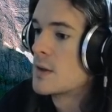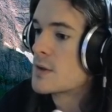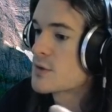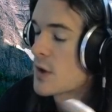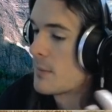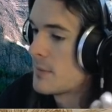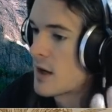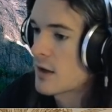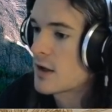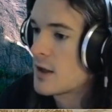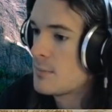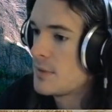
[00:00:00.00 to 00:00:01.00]
so I'm
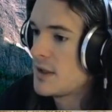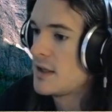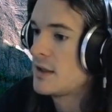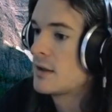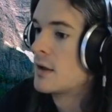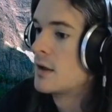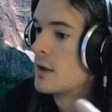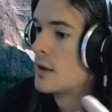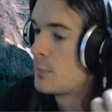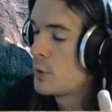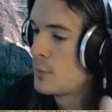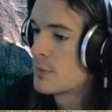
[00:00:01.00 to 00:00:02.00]
not going to be
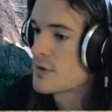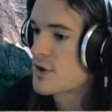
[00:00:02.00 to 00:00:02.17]
a pooper